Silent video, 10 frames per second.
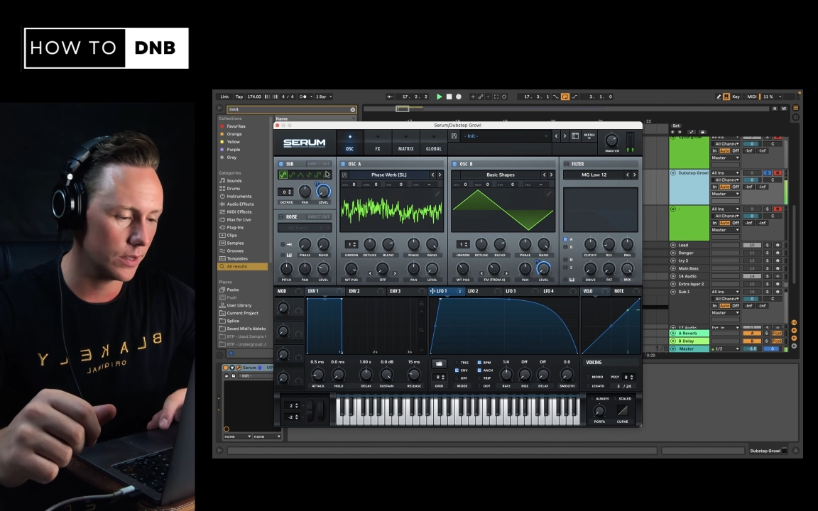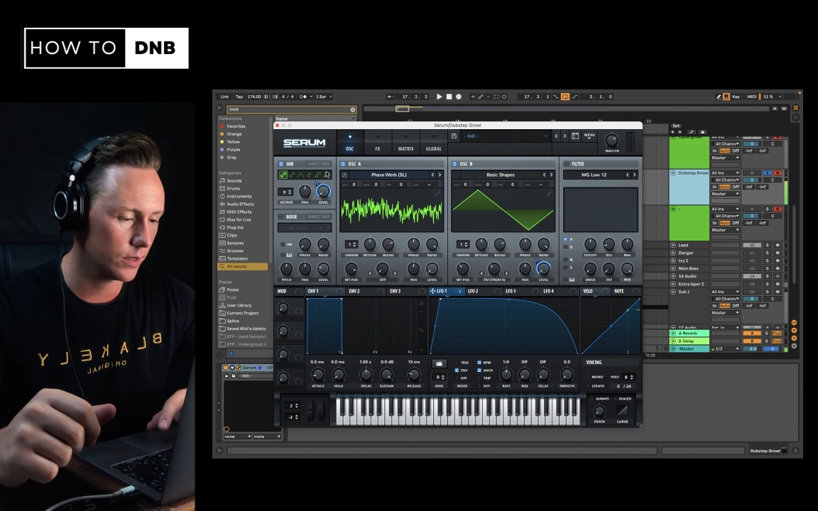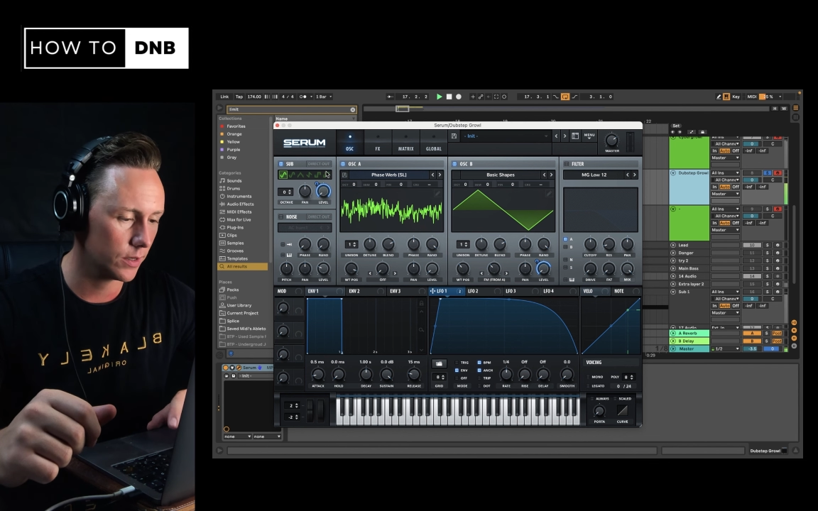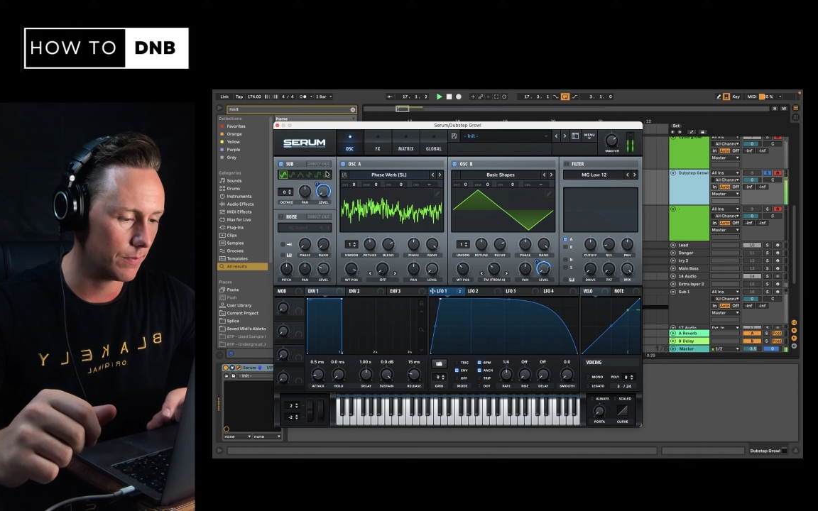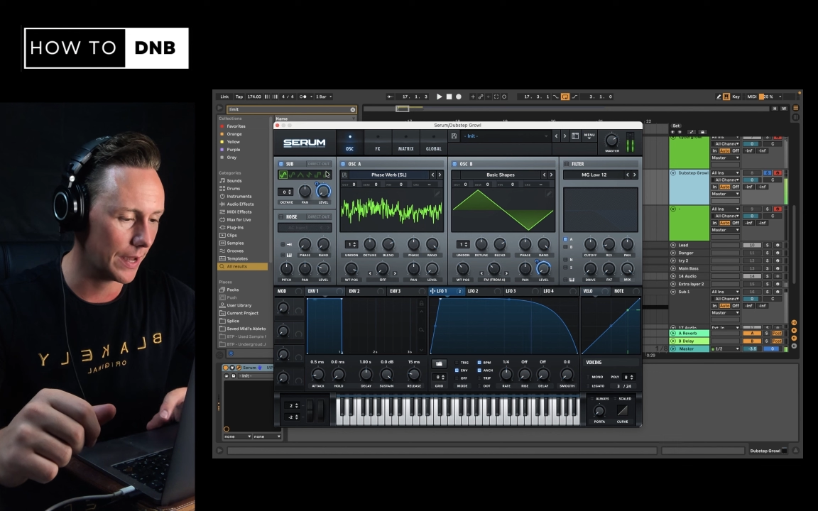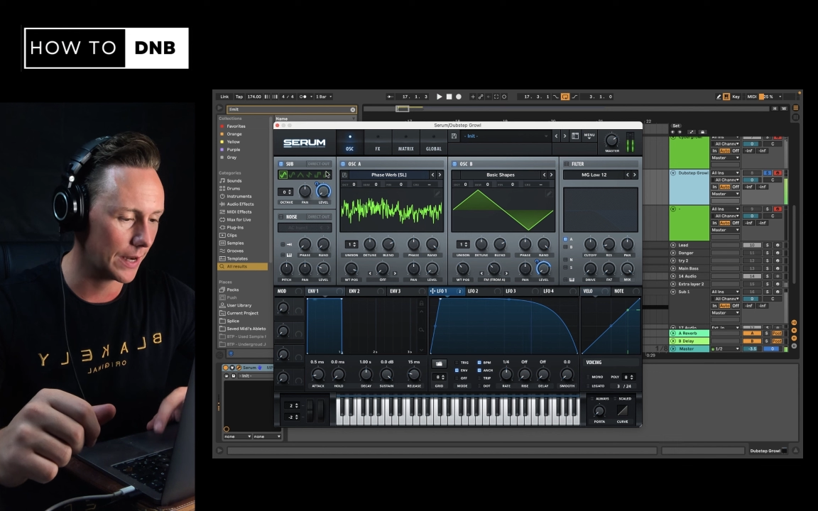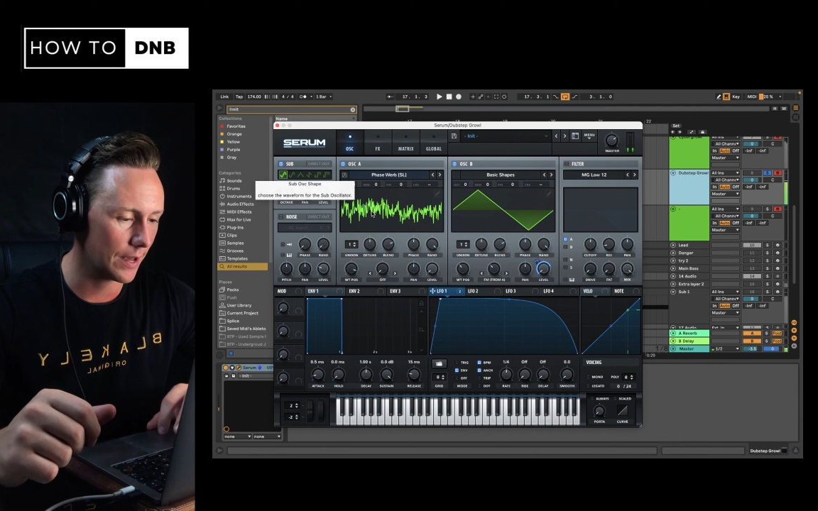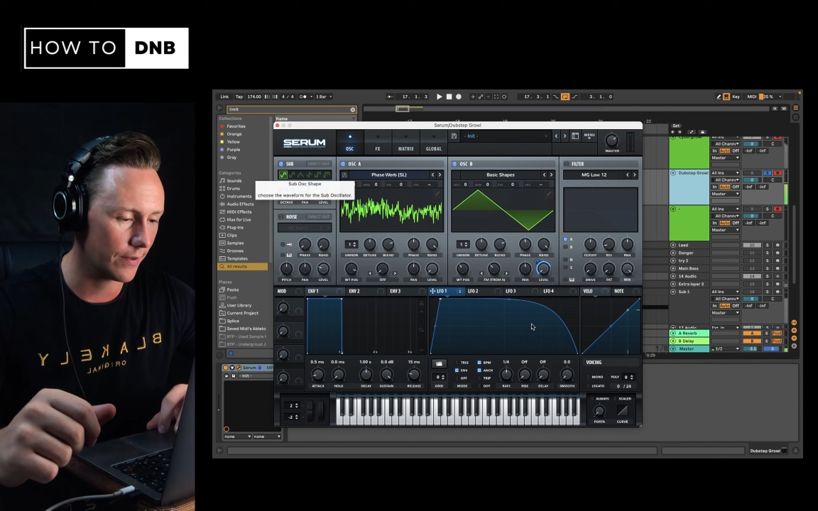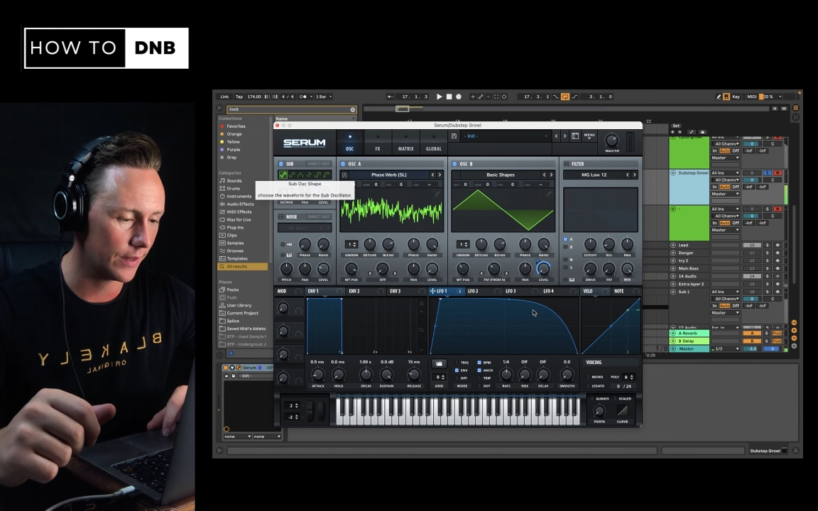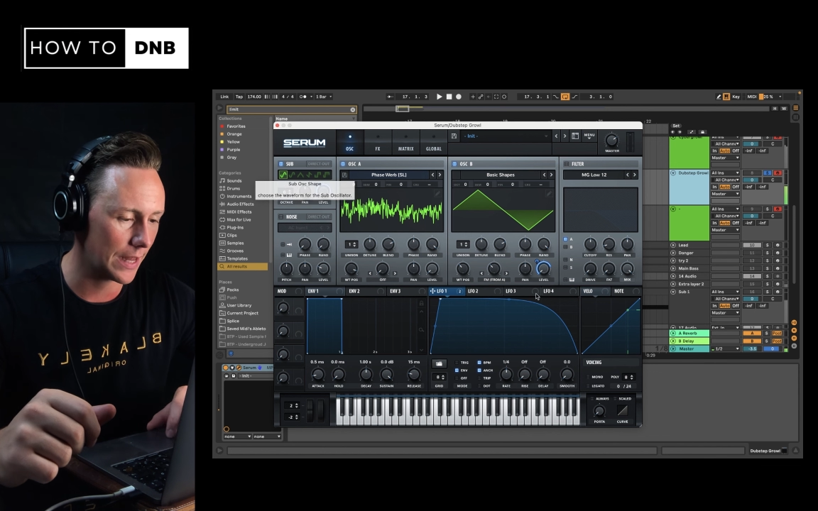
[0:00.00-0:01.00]
Just make it
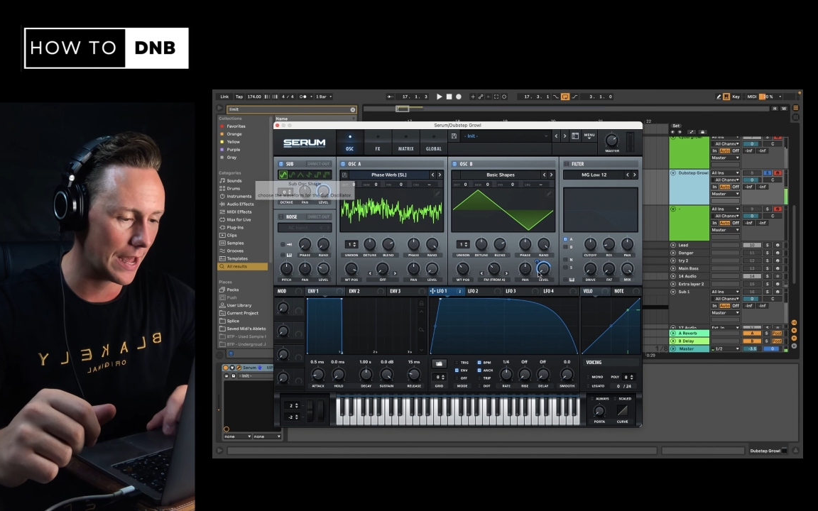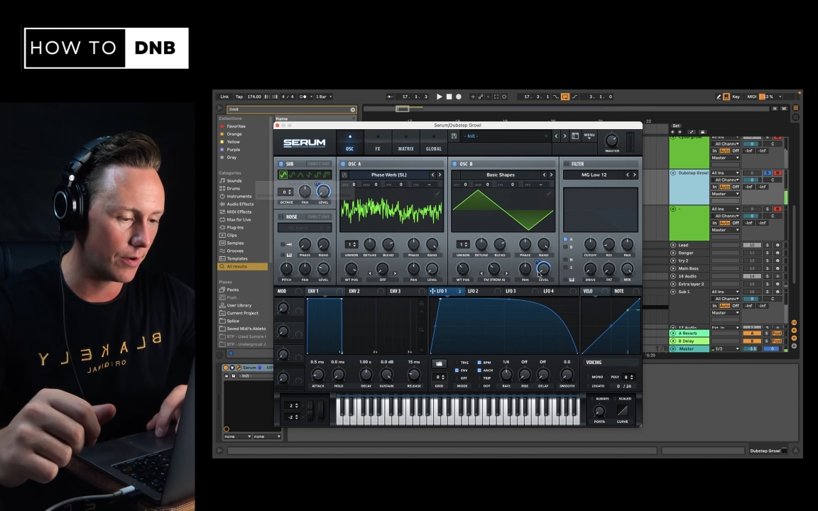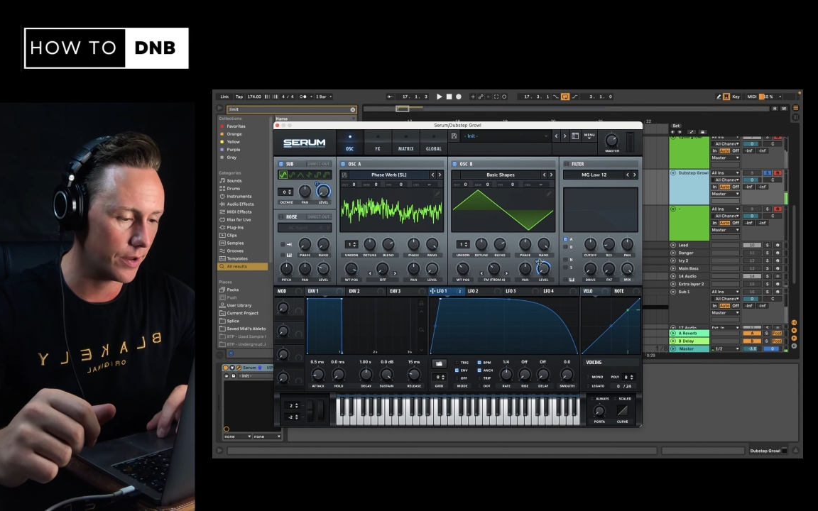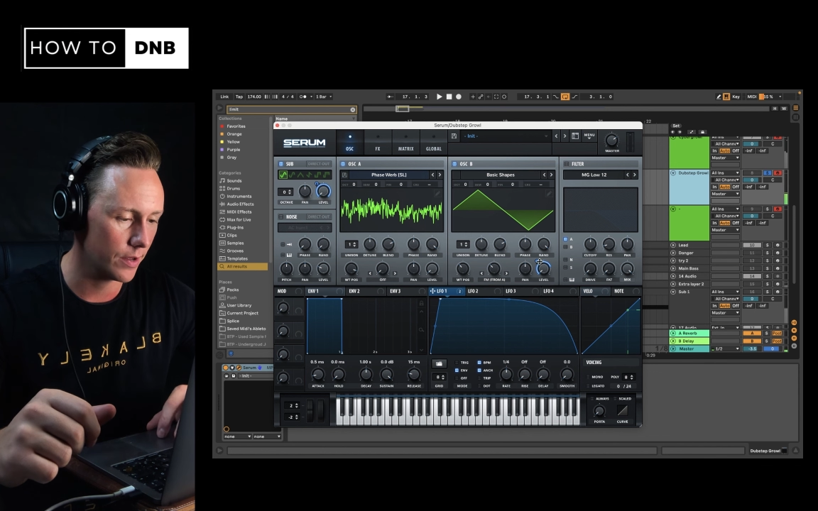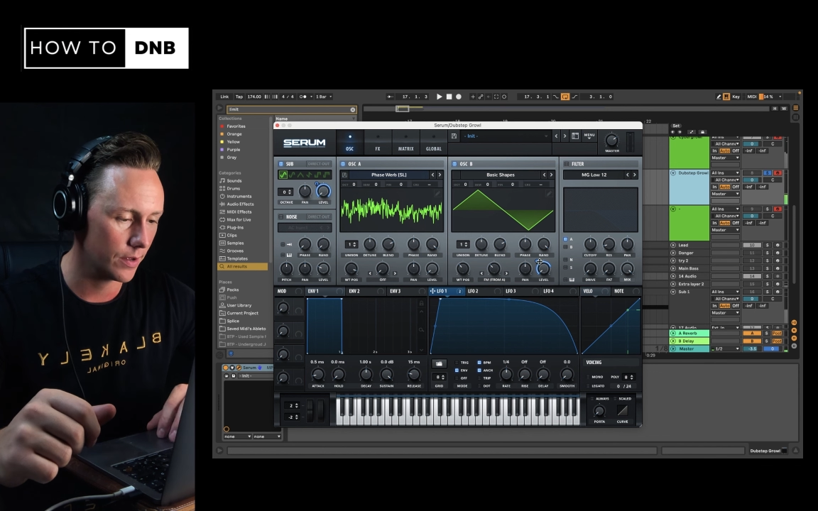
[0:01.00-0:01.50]
nice and loud.